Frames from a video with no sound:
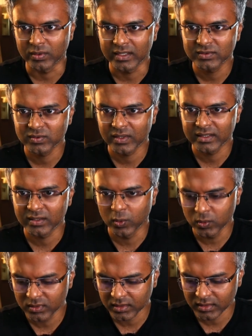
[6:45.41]
So, and the
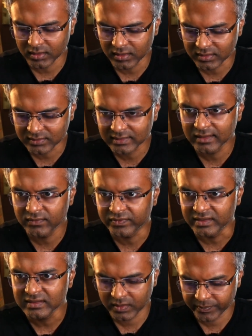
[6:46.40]
hook itself
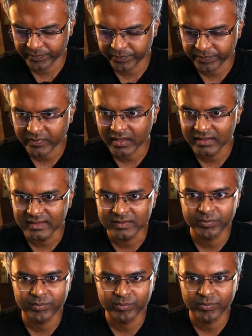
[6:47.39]
is this
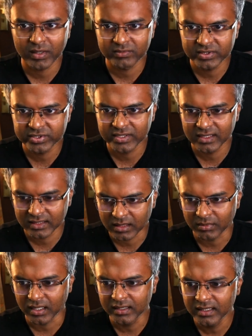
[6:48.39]
PowerShell
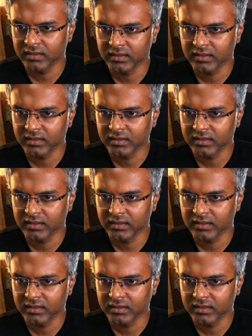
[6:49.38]
command.